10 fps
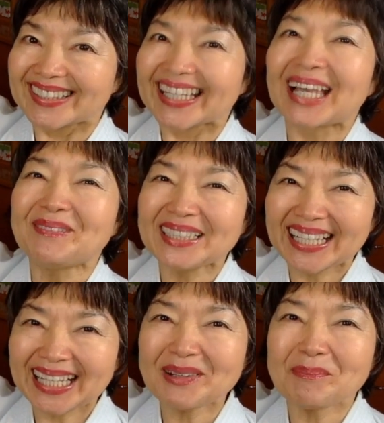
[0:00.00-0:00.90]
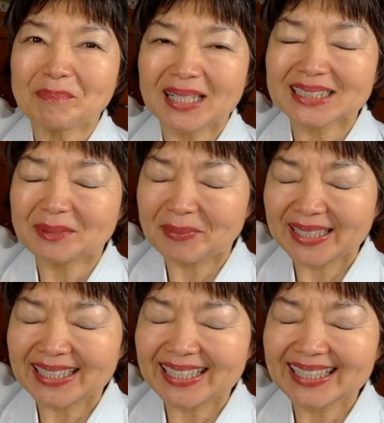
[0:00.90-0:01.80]
Kamidana must
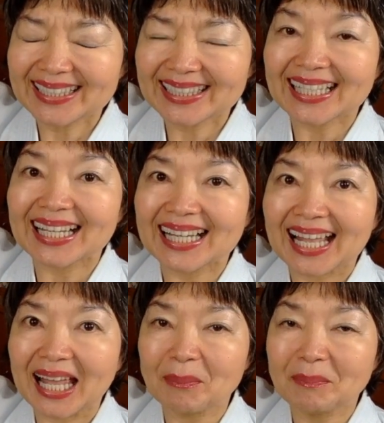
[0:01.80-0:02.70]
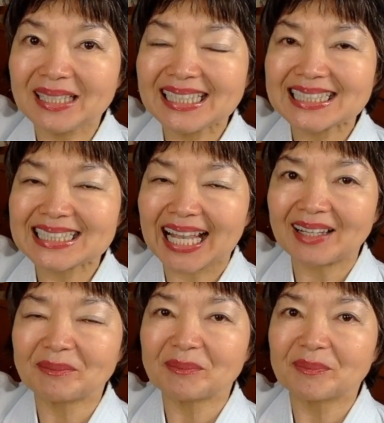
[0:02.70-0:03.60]
be in kamiza.
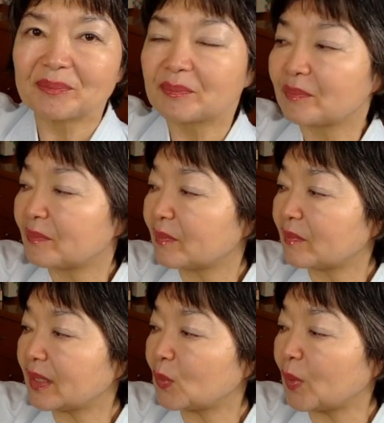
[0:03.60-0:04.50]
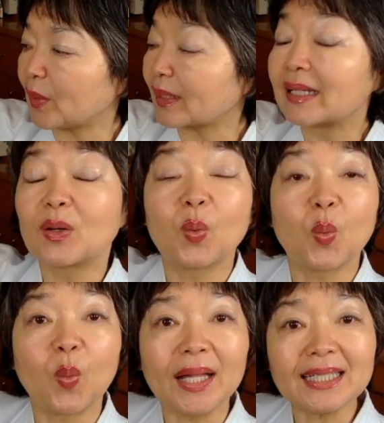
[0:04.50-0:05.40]
Well,
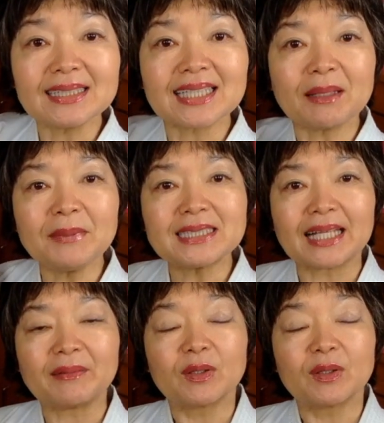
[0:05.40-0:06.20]
what is kamiza?